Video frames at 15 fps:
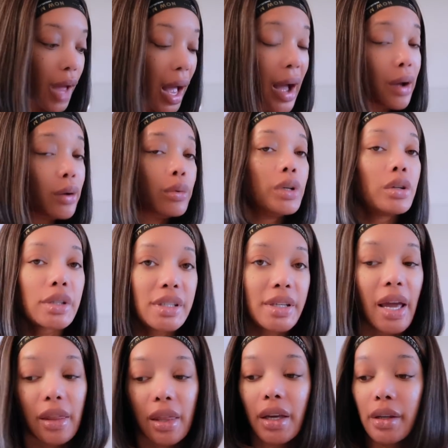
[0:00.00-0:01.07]
I will
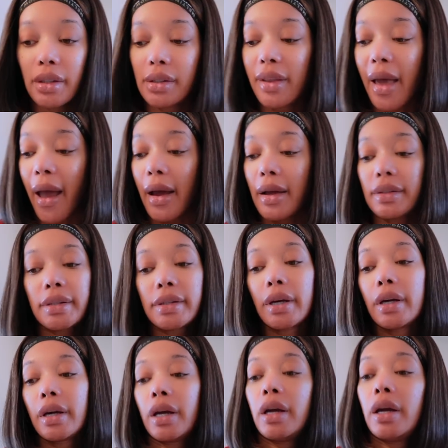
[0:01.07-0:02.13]
say this,
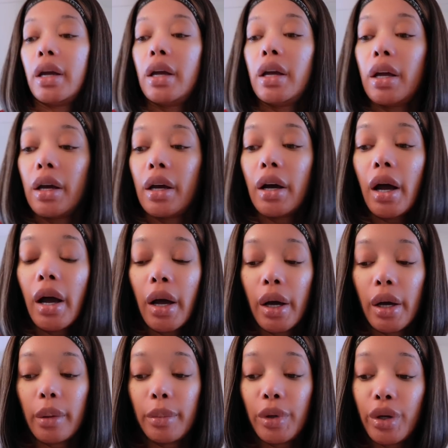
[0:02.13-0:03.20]
that
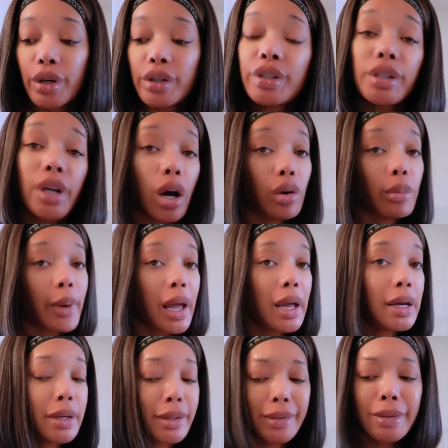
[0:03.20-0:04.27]
um, your
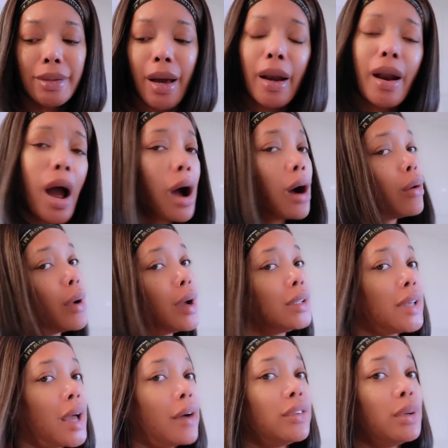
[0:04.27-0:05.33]
soulmate does not always
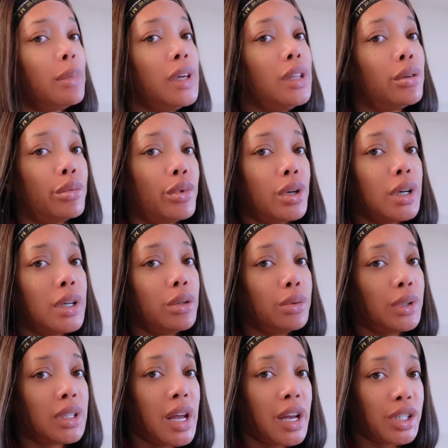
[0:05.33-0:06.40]
have to be the one who's
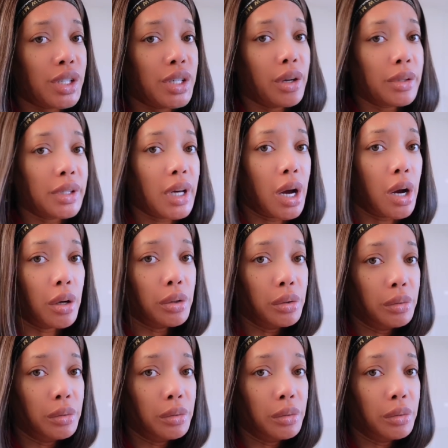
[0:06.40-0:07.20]
snatching your soul.